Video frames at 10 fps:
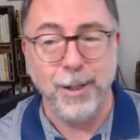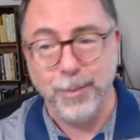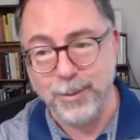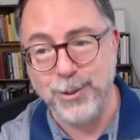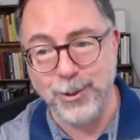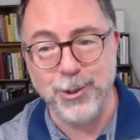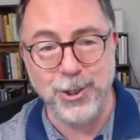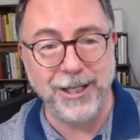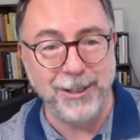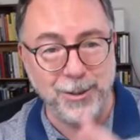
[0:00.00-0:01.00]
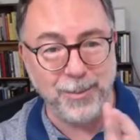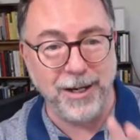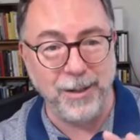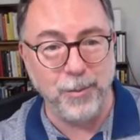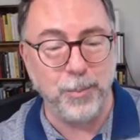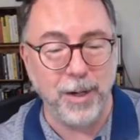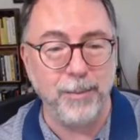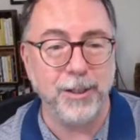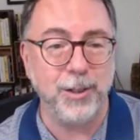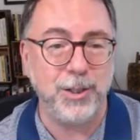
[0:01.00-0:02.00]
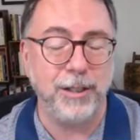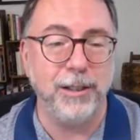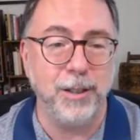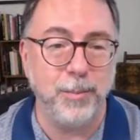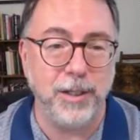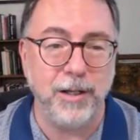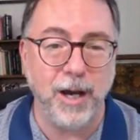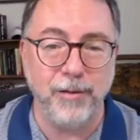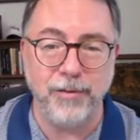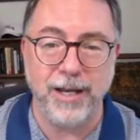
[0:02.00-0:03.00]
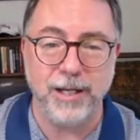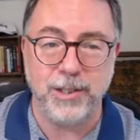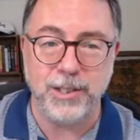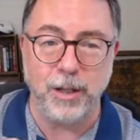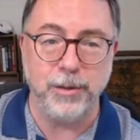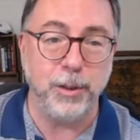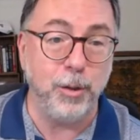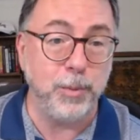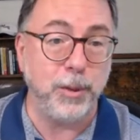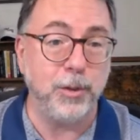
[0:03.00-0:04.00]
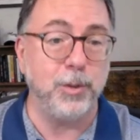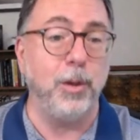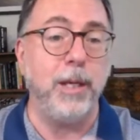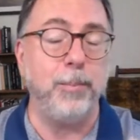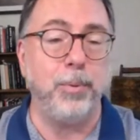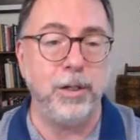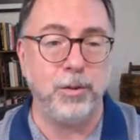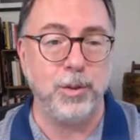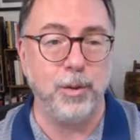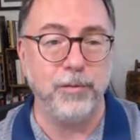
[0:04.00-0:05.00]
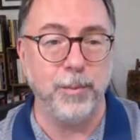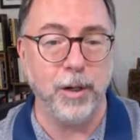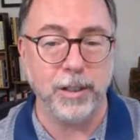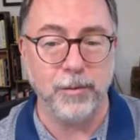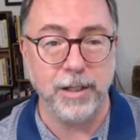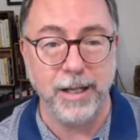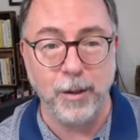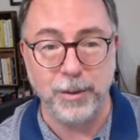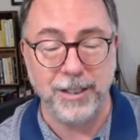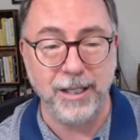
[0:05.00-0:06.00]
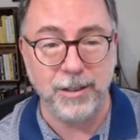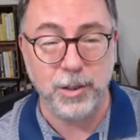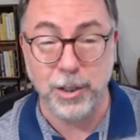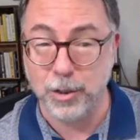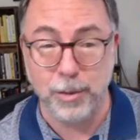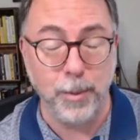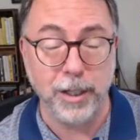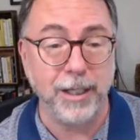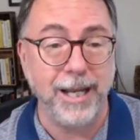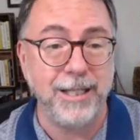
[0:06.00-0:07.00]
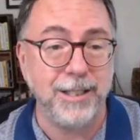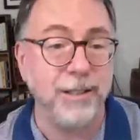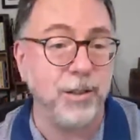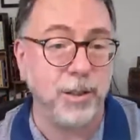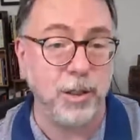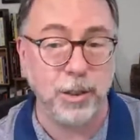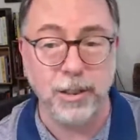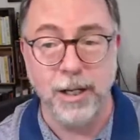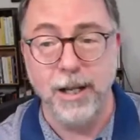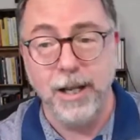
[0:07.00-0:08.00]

But I'm still sticking to my, we're probably going to see a little bit of a sell the news because all that pressure's off the market right now with the indecision. The market hates indecision.